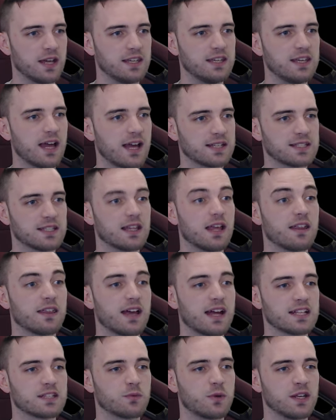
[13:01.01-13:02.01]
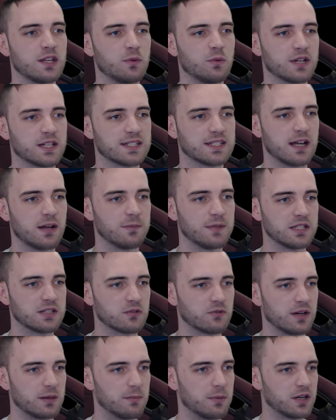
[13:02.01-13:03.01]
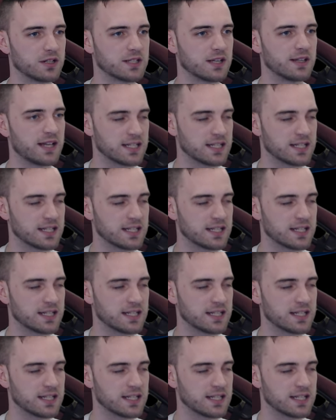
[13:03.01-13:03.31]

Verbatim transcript: Yes, that's when you want to set up these grid bots,